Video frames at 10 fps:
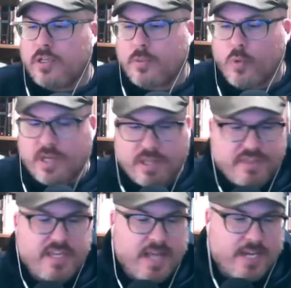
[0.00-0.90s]
One of the
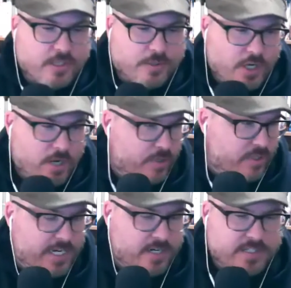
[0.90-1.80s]
theological term you'll
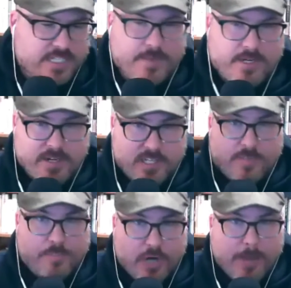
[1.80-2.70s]
hear in seminary is
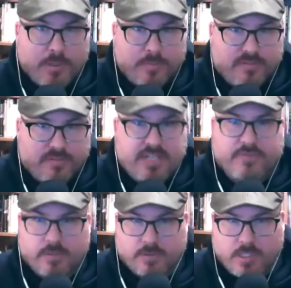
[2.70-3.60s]
the problem of
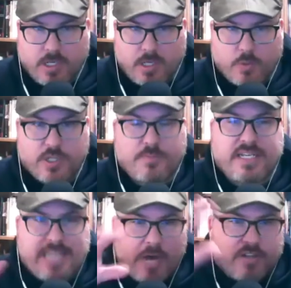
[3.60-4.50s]
evil, which
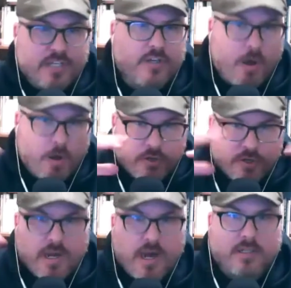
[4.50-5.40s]
means how does an all
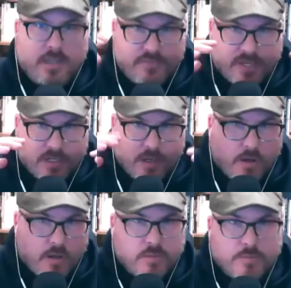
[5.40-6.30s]
good, all loving,
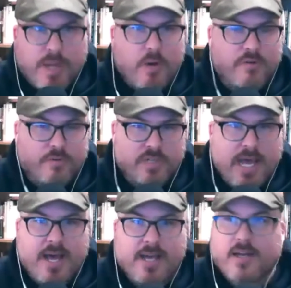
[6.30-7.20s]
all powerful
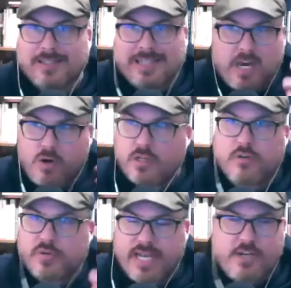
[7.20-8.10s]
God allow a
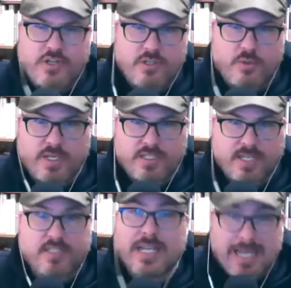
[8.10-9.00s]
creation to
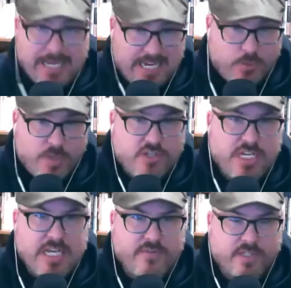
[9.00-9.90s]
exist in which
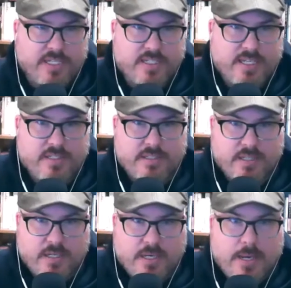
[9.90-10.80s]
evil exists?
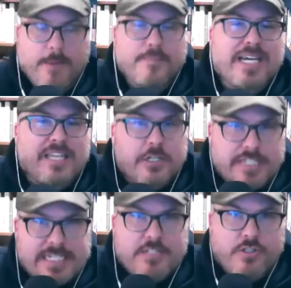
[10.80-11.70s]
And there
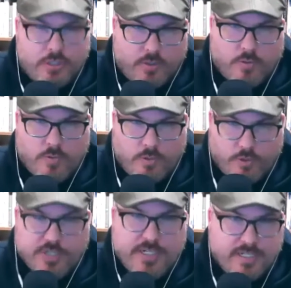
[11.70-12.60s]
is no
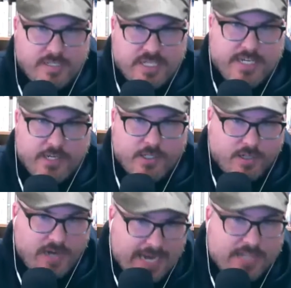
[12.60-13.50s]
good
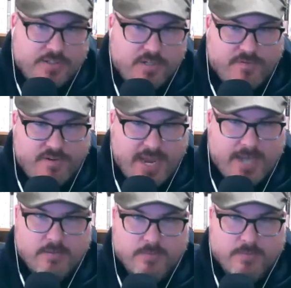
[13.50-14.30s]
singular answer for that.